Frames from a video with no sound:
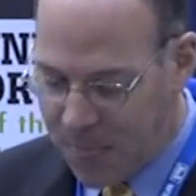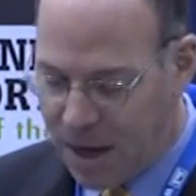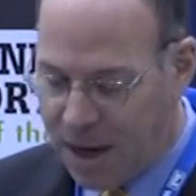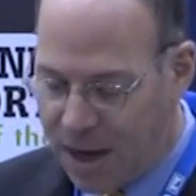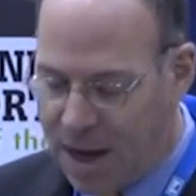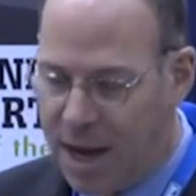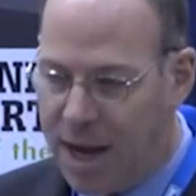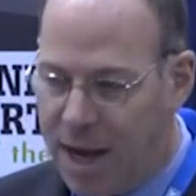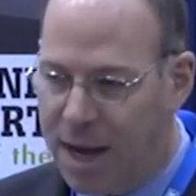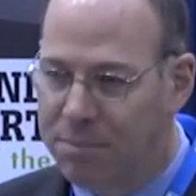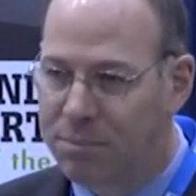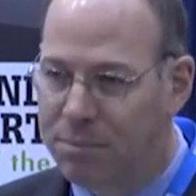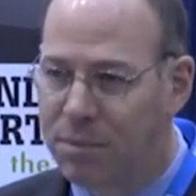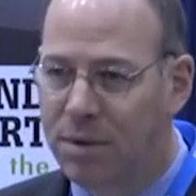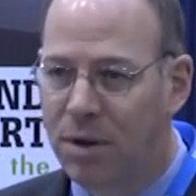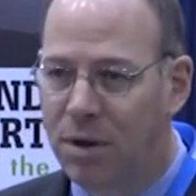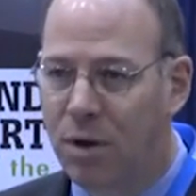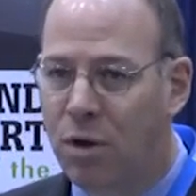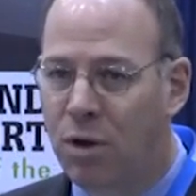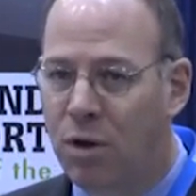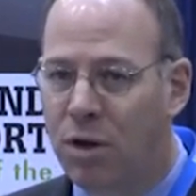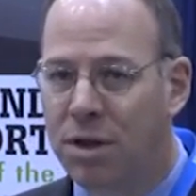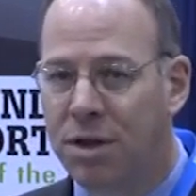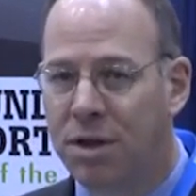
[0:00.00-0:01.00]

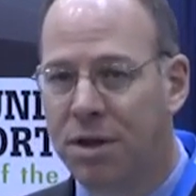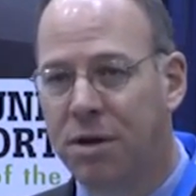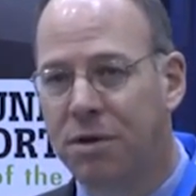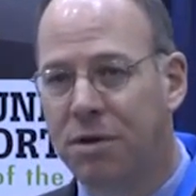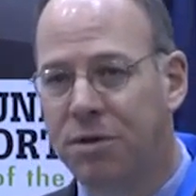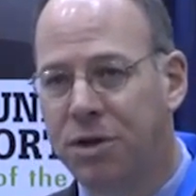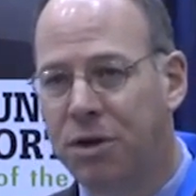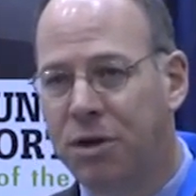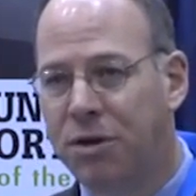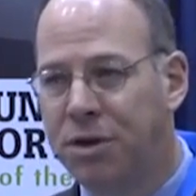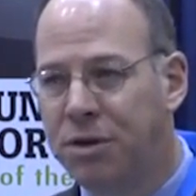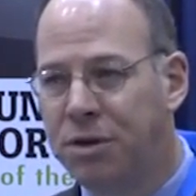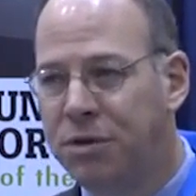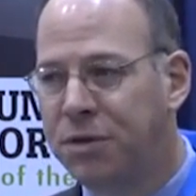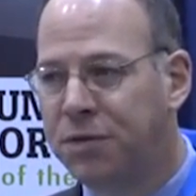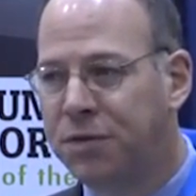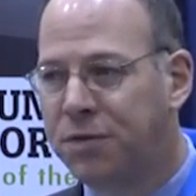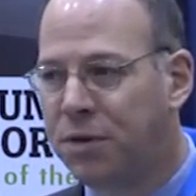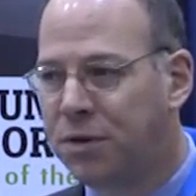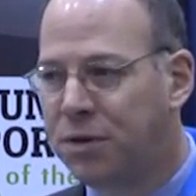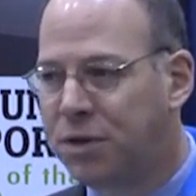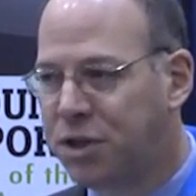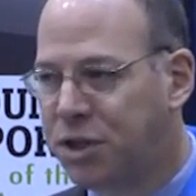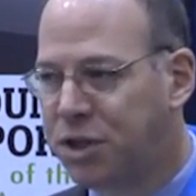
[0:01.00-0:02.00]
All of those are
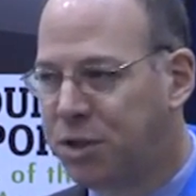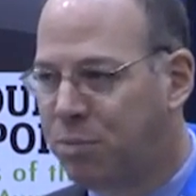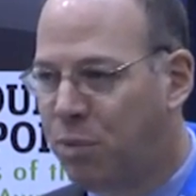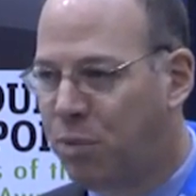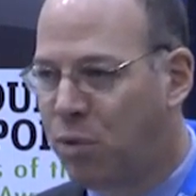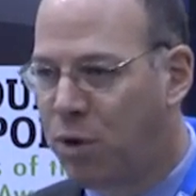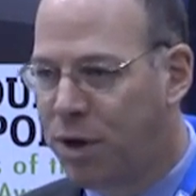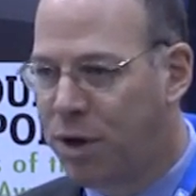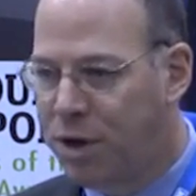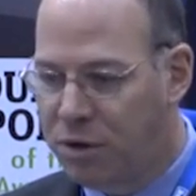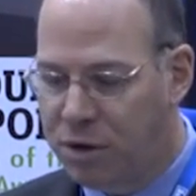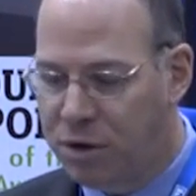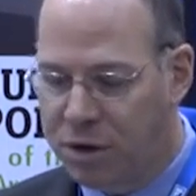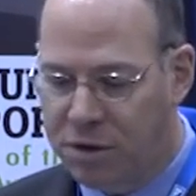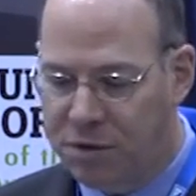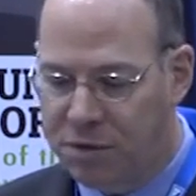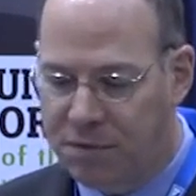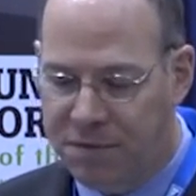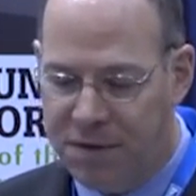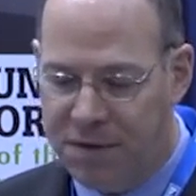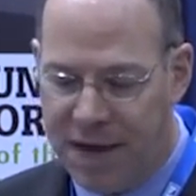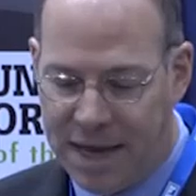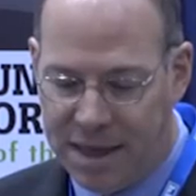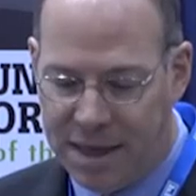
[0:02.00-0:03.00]
useful to support your good
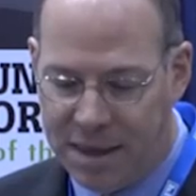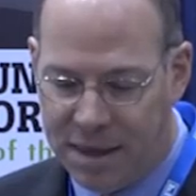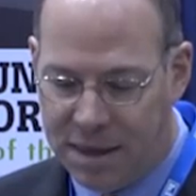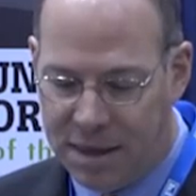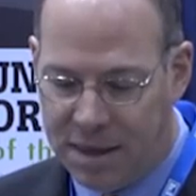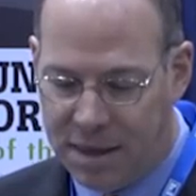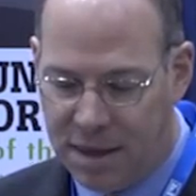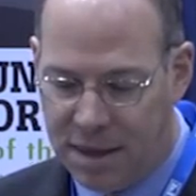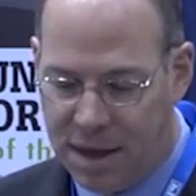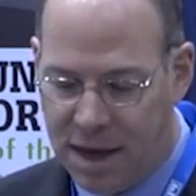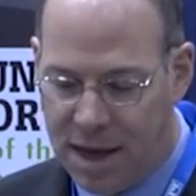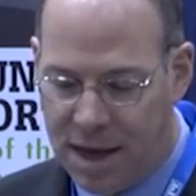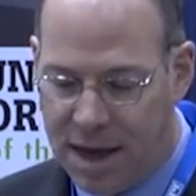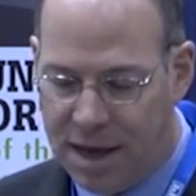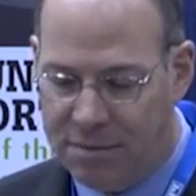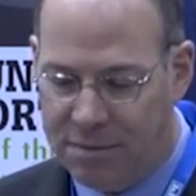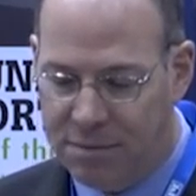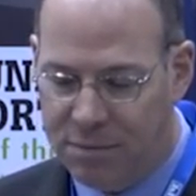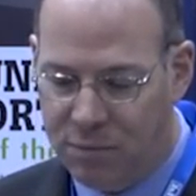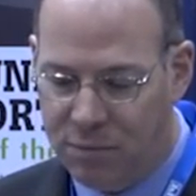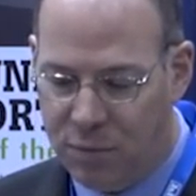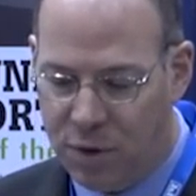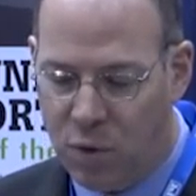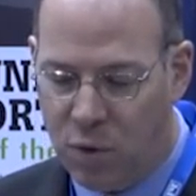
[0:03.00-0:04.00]
faith
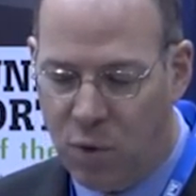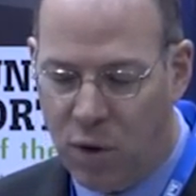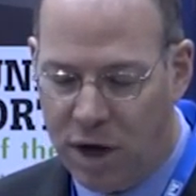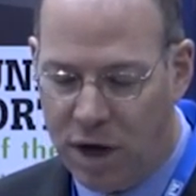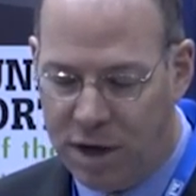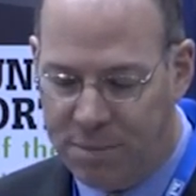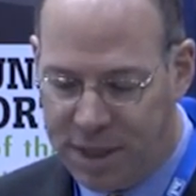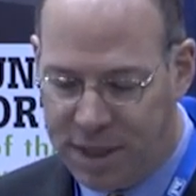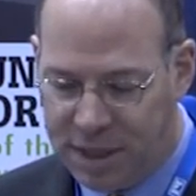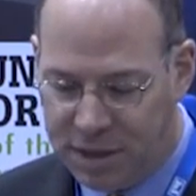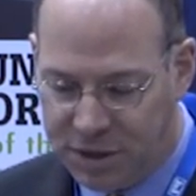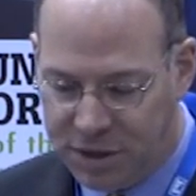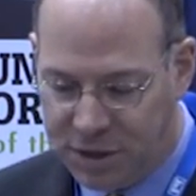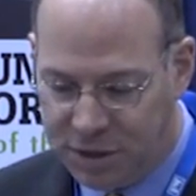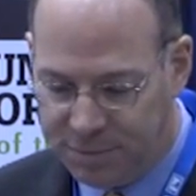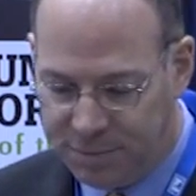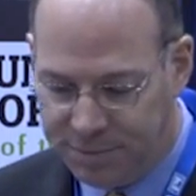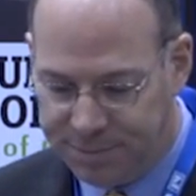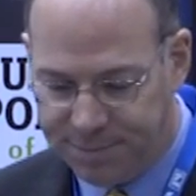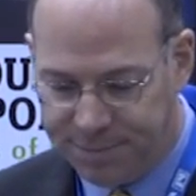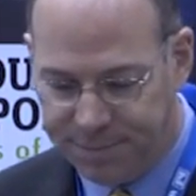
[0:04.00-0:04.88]
requirements,